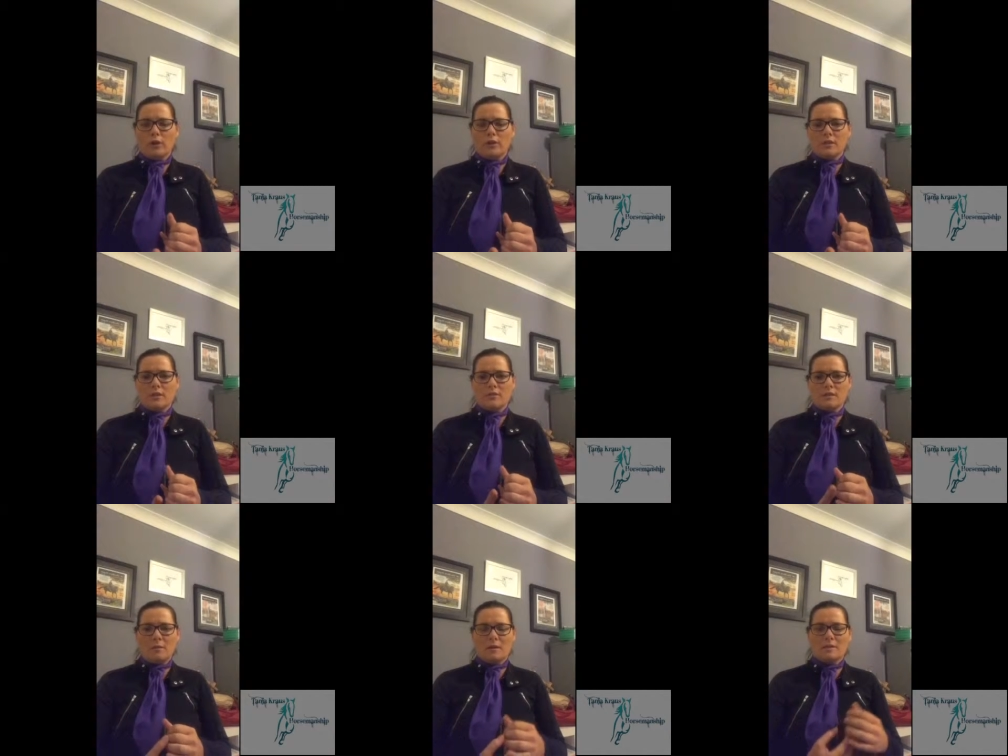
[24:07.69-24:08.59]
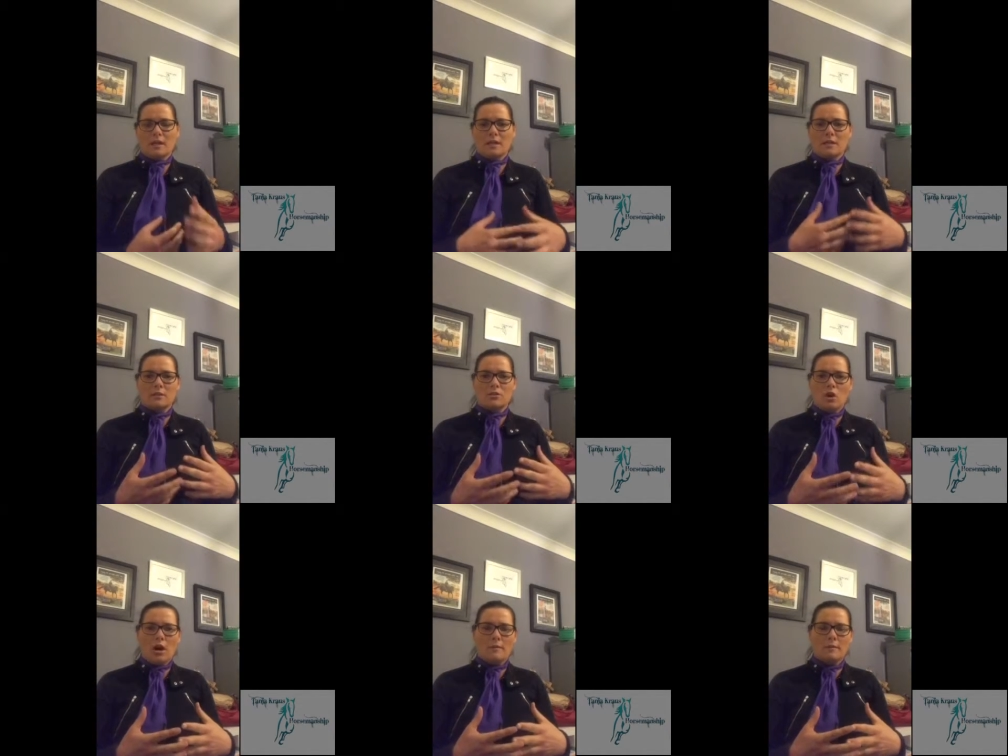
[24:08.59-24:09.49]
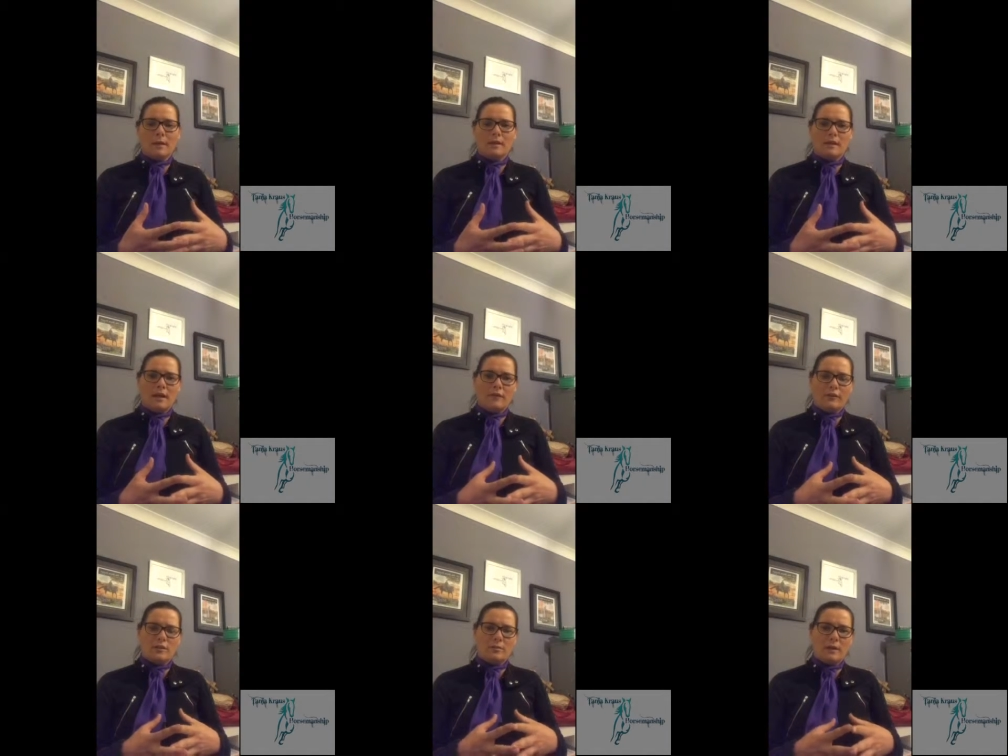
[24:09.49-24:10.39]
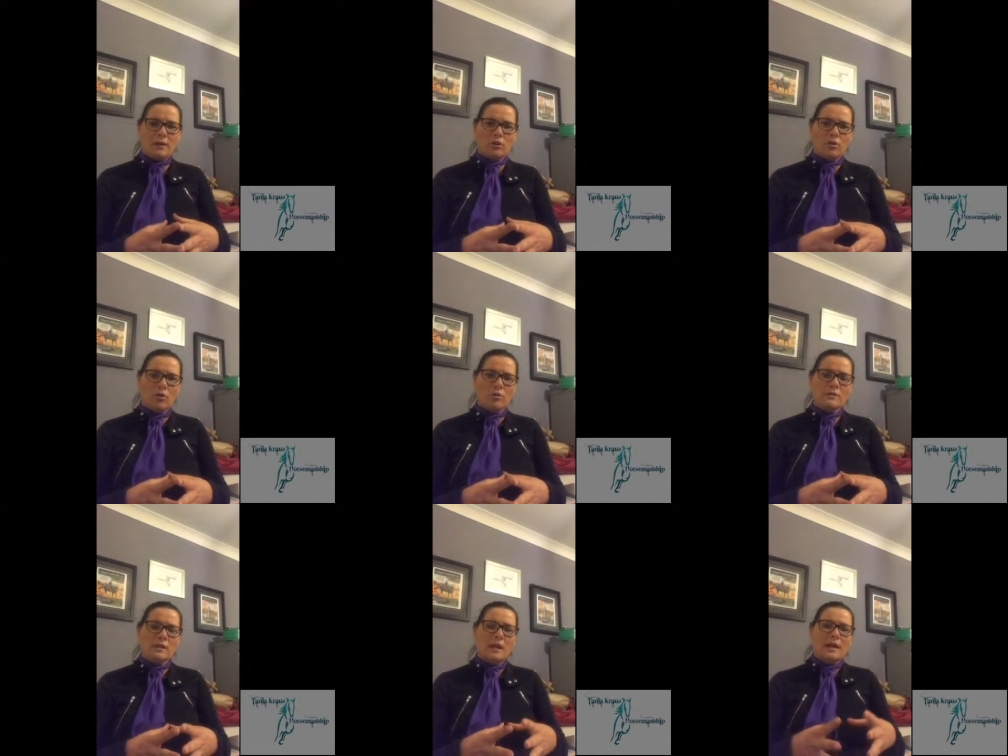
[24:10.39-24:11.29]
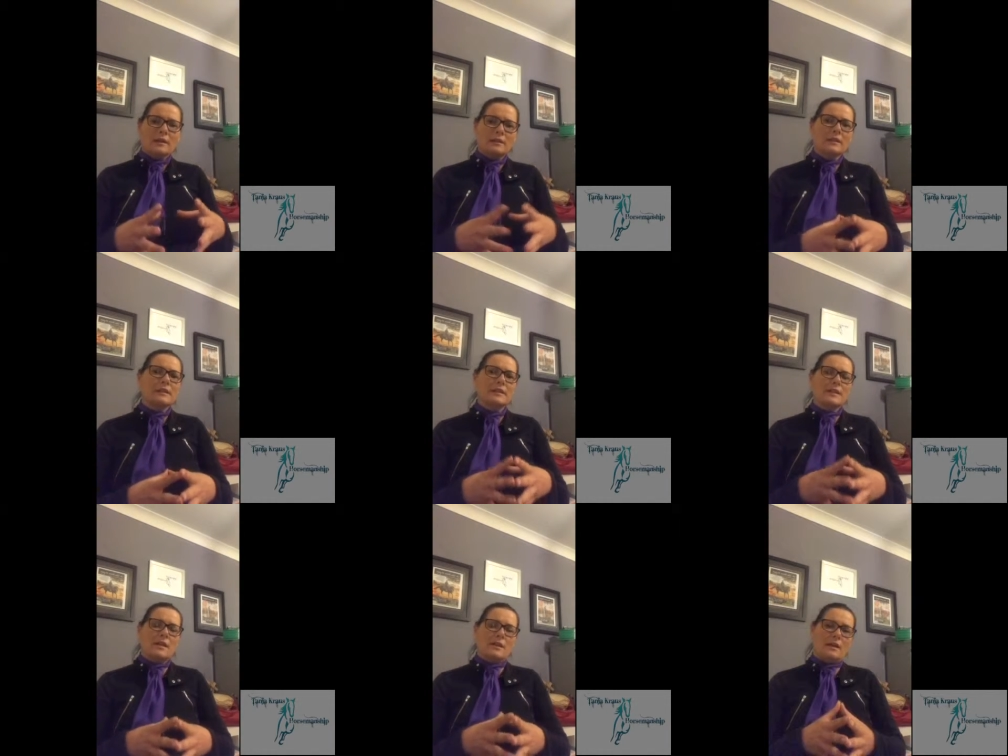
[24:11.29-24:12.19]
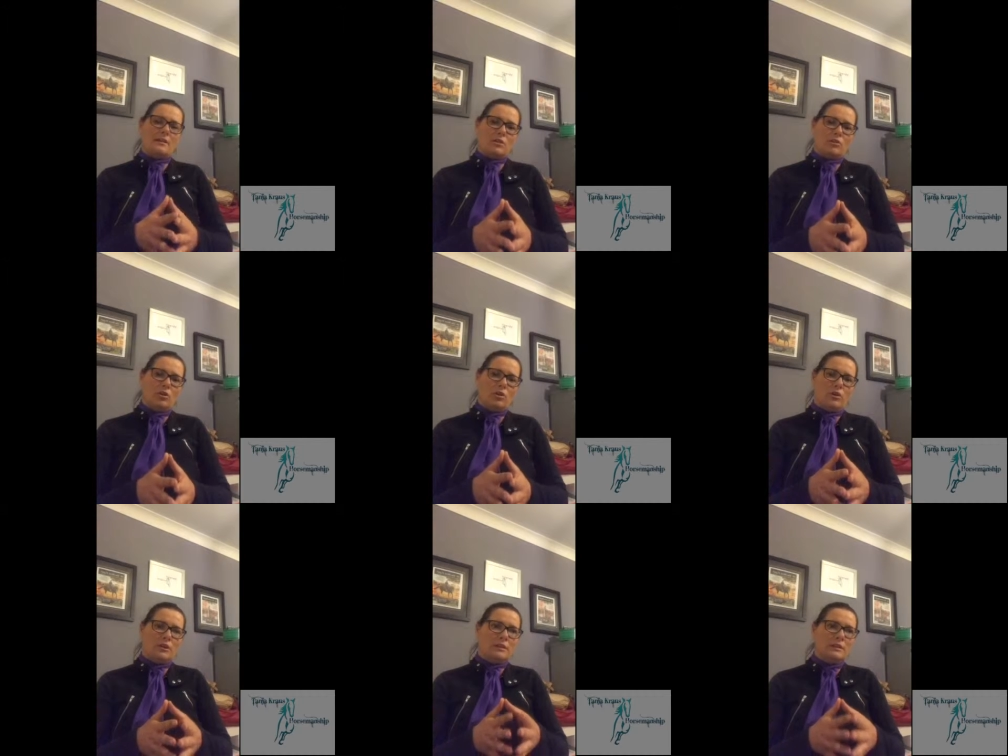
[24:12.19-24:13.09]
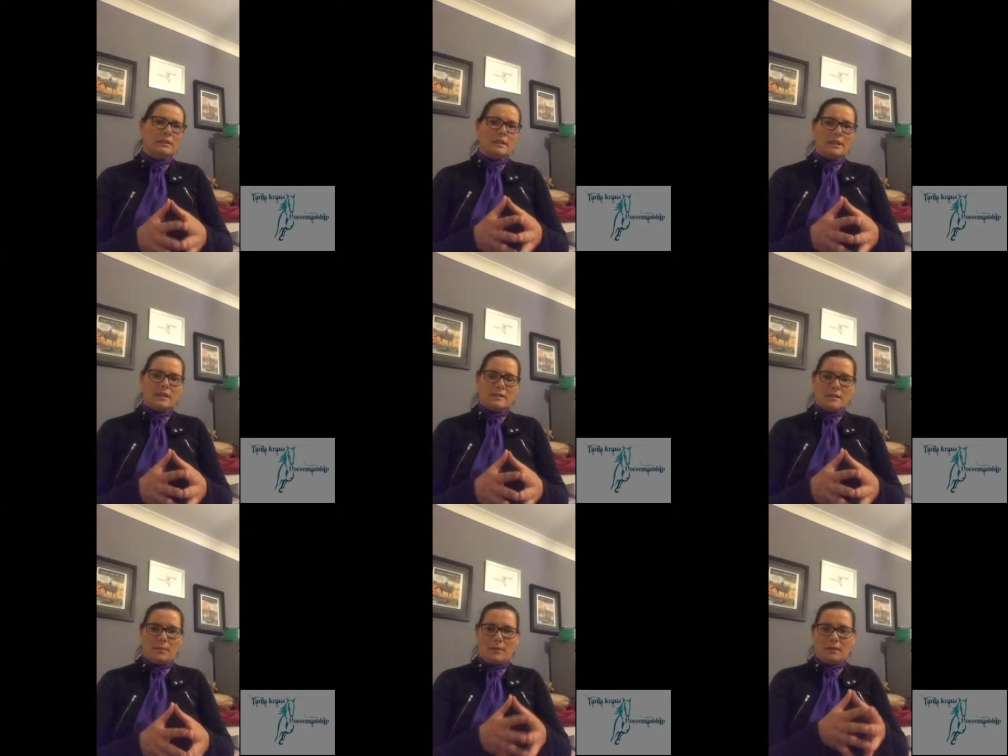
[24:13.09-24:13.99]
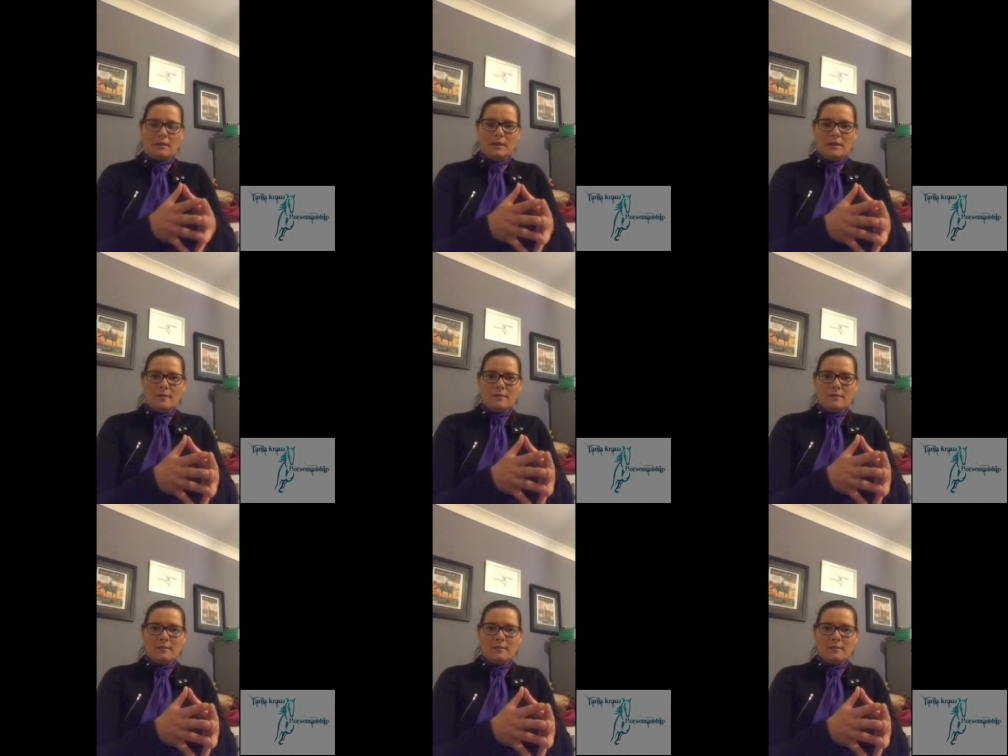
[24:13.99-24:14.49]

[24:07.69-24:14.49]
I think that if someone's taken the time and made the effort to be at a course, clearly they're there to learn, and clearly they're stepping